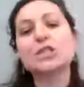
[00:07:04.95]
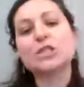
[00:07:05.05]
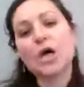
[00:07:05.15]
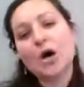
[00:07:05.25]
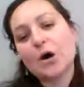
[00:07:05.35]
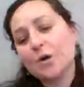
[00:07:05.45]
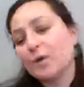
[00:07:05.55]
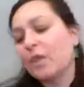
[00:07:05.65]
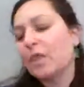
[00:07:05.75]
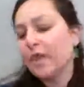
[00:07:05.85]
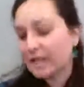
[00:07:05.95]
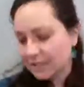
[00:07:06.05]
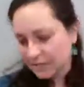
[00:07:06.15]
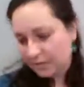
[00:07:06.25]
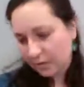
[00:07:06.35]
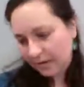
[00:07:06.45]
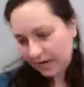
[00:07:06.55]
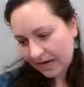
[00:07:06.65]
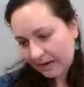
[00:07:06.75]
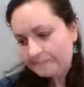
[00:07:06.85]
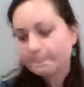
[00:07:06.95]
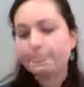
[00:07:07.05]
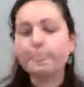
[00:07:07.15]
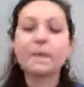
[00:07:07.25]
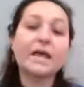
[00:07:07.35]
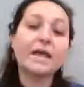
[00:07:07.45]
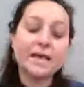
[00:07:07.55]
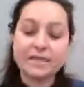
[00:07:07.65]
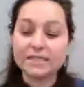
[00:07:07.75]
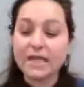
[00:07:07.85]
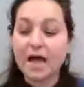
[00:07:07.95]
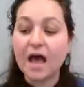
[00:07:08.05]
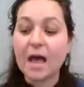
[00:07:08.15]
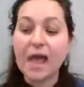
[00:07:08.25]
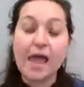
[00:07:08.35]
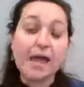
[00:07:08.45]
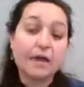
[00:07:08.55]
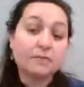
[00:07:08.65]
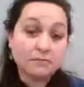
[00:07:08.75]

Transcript: So this story is a